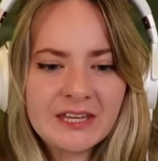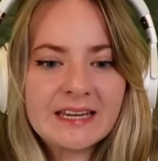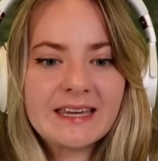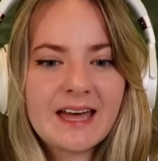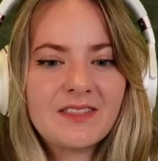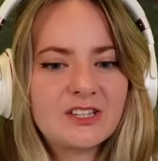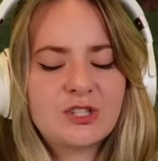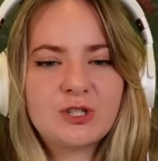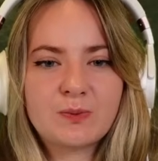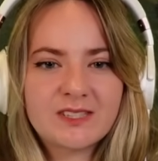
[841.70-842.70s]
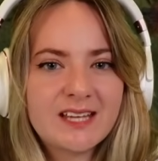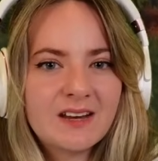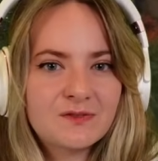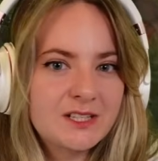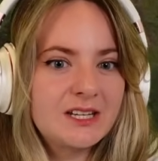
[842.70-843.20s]
again, that's to do with
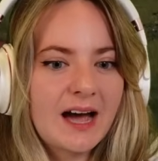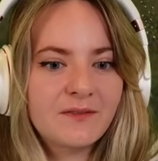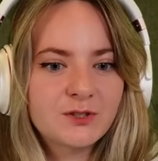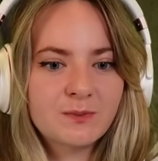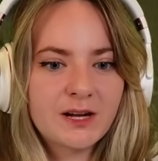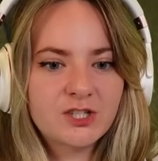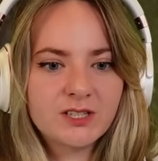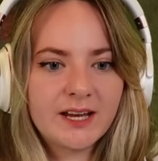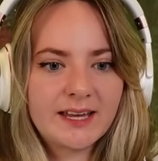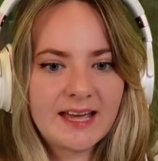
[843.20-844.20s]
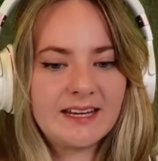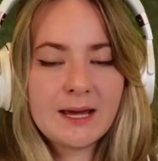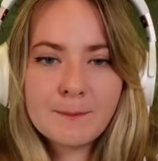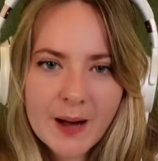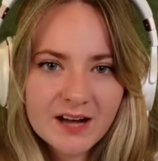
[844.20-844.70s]
safety. You have to imagine like any
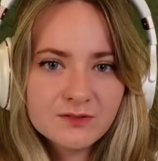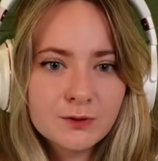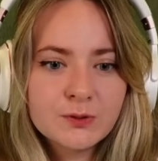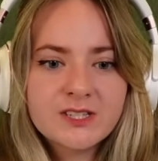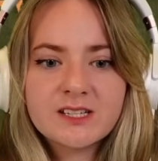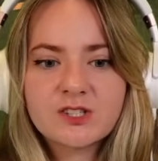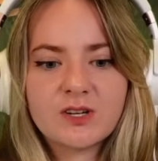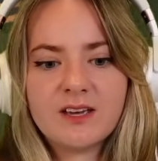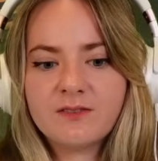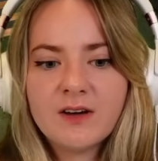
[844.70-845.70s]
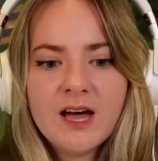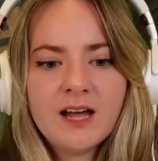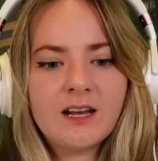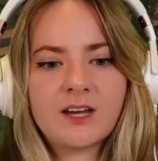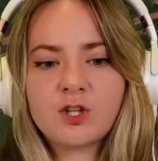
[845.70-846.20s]
impact forces if
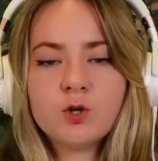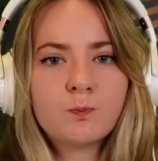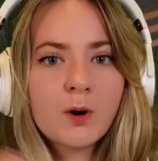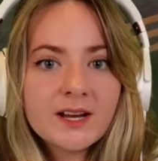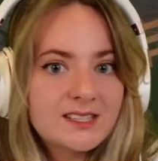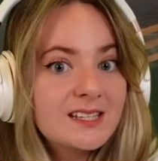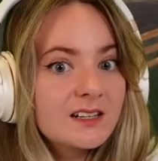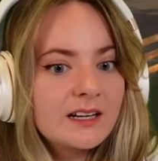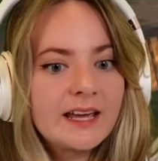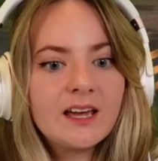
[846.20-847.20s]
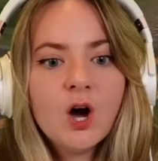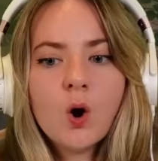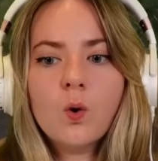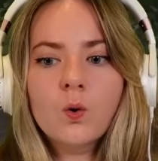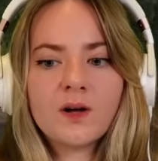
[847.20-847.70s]
like you braked suddenly
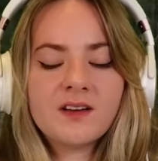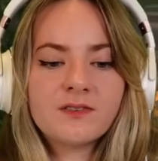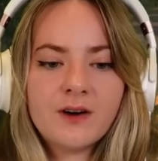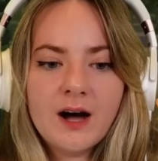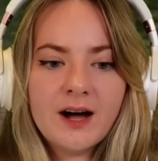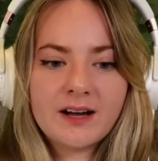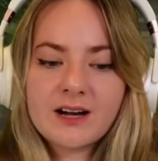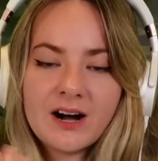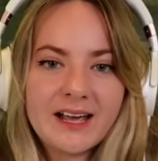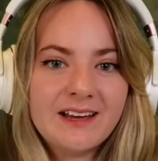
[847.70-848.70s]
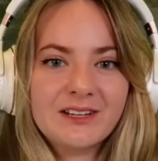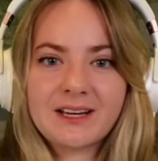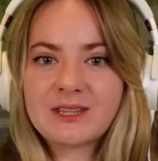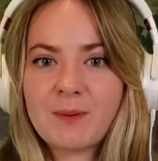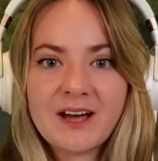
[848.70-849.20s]
or if a car hit like
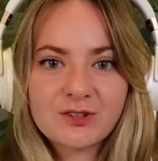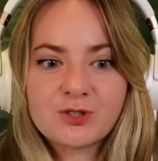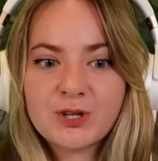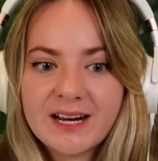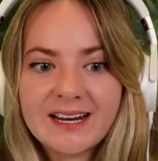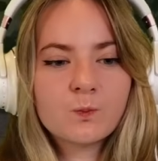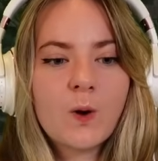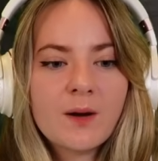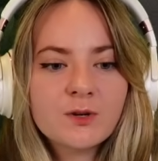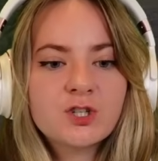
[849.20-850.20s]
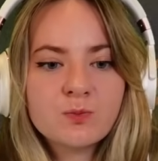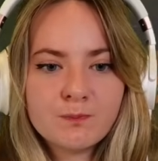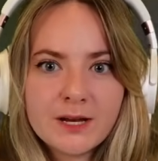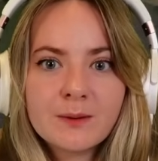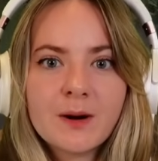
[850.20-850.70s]
the back of the trailer. Where would you
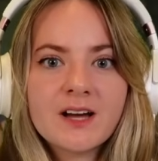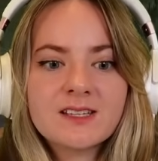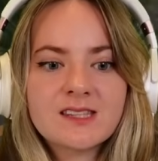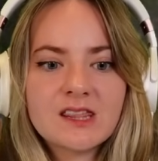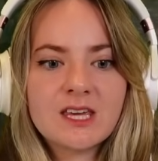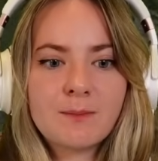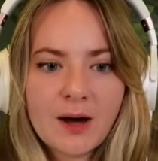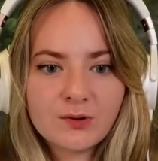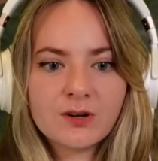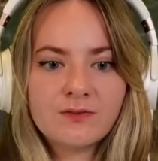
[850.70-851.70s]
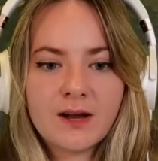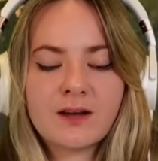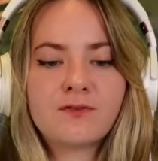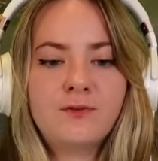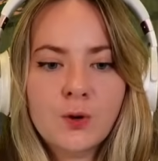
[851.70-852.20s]
minimize the amount of like
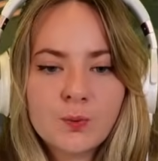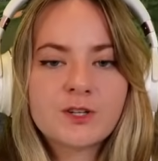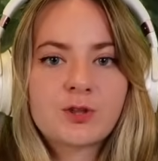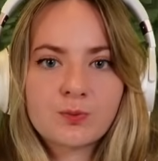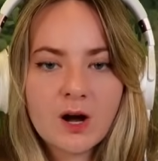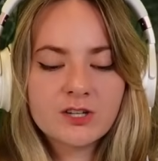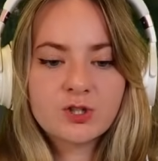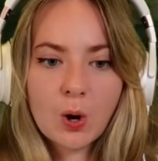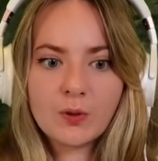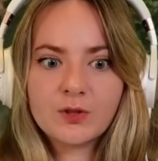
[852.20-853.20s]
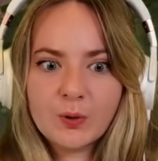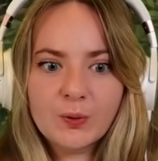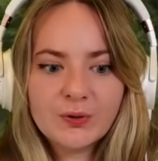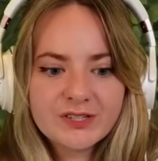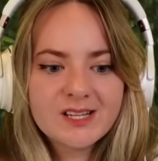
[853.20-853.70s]
forward thrust on the
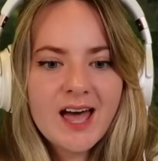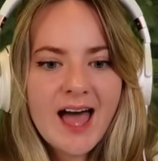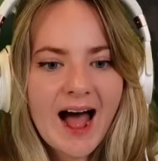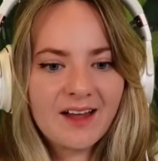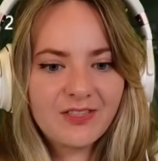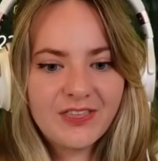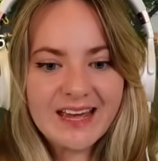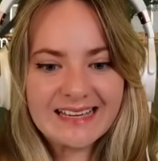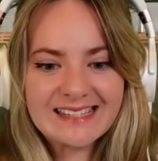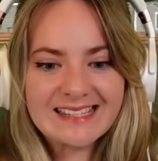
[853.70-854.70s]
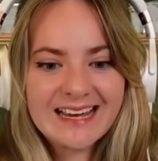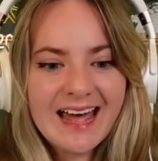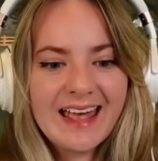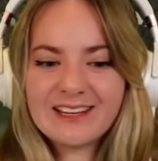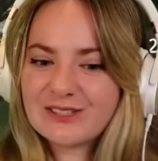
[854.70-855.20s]
horse? And this
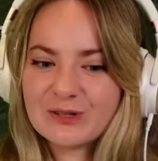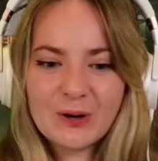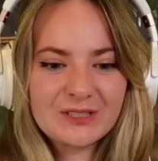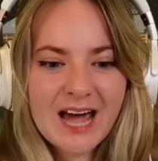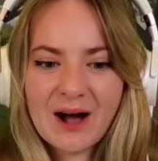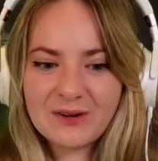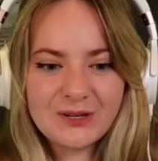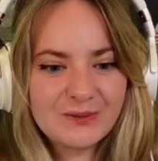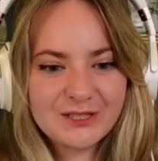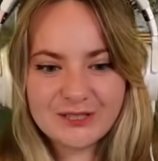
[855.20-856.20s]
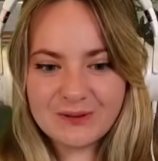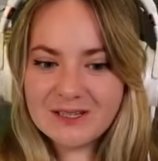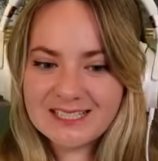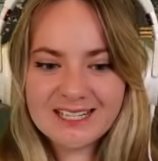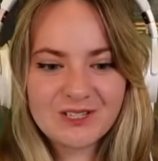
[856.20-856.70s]
is not how you would do it at